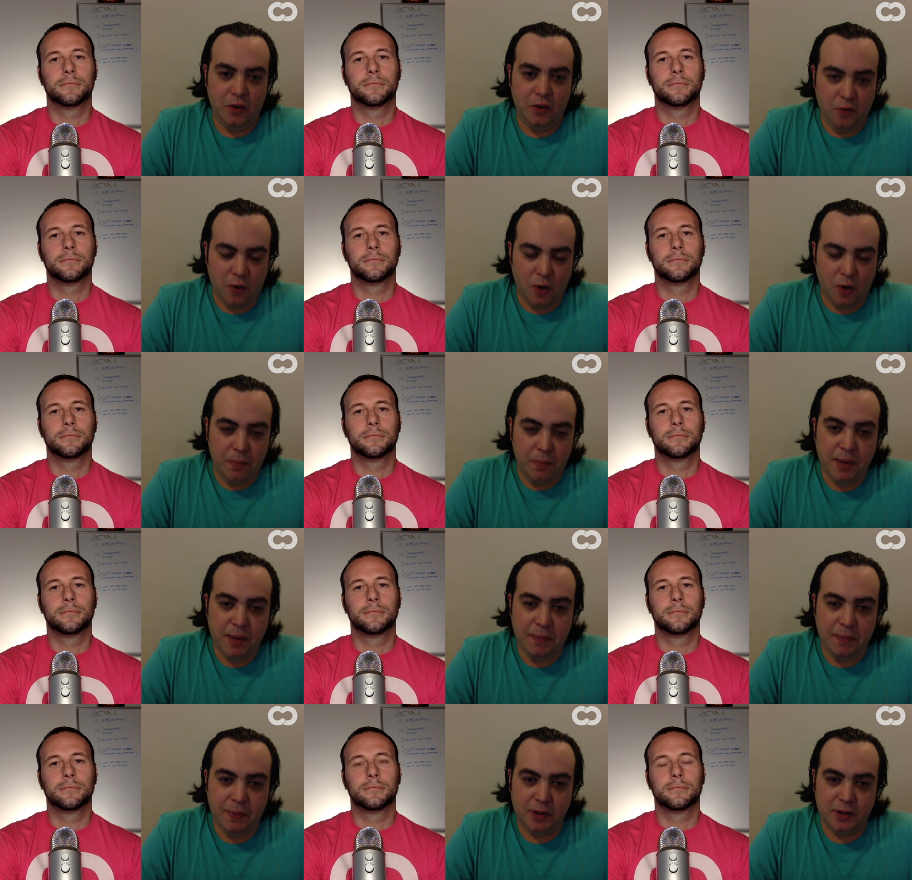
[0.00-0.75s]
Speaker 1: for
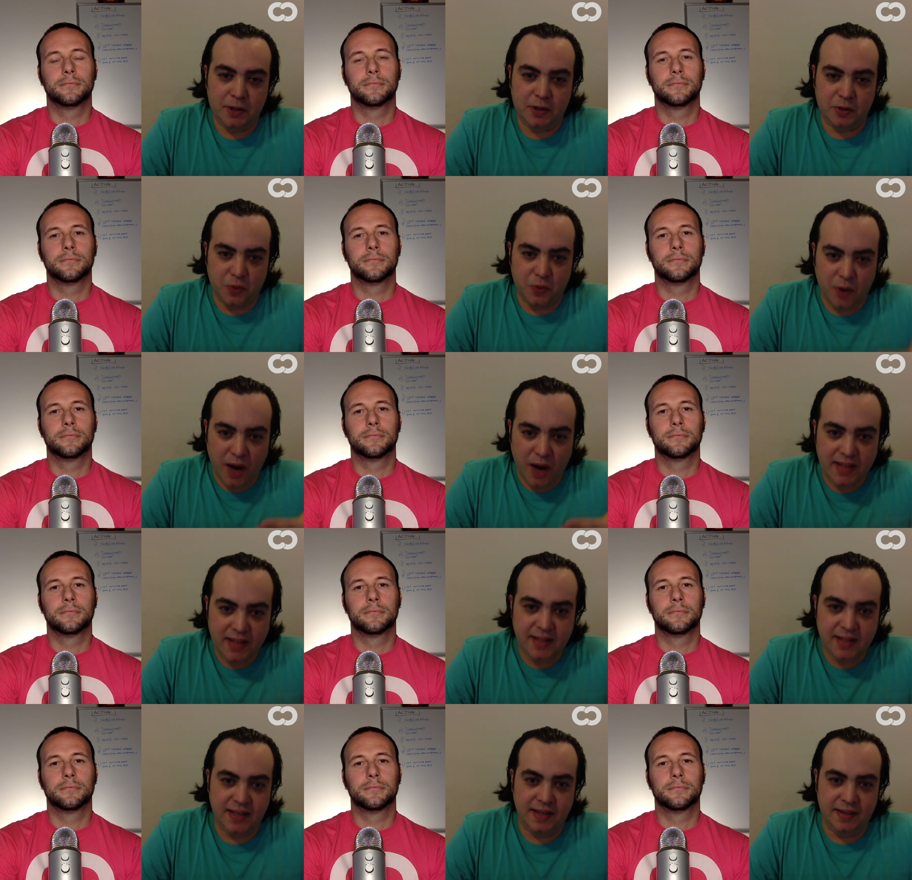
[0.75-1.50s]
people to
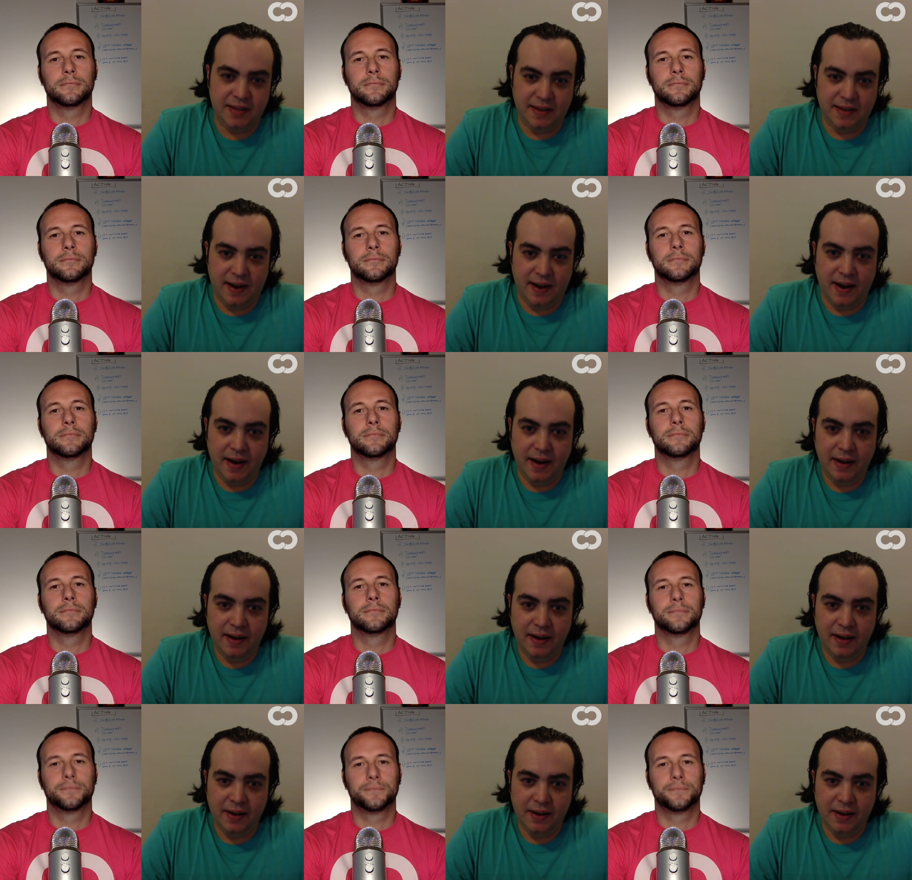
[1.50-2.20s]
write in there